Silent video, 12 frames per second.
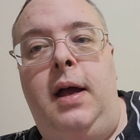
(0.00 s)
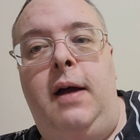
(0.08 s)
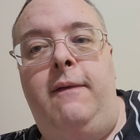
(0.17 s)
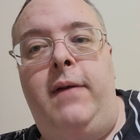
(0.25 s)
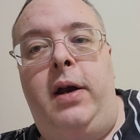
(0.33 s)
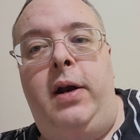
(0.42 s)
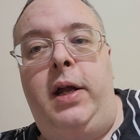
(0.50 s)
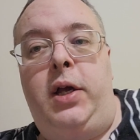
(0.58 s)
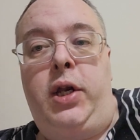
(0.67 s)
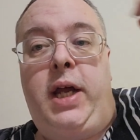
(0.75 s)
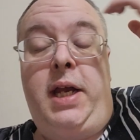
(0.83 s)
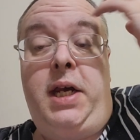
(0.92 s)
A very
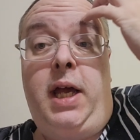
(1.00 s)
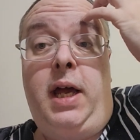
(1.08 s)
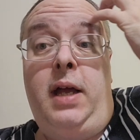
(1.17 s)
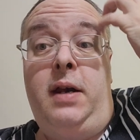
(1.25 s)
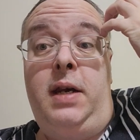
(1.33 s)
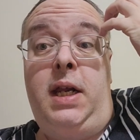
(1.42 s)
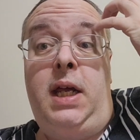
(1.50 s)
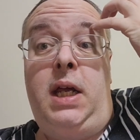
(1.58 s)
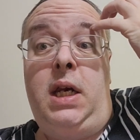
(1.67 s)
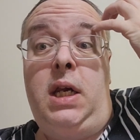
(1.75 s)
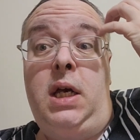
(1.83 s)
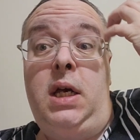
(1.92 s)
good idea
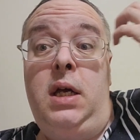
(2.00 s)
indeed.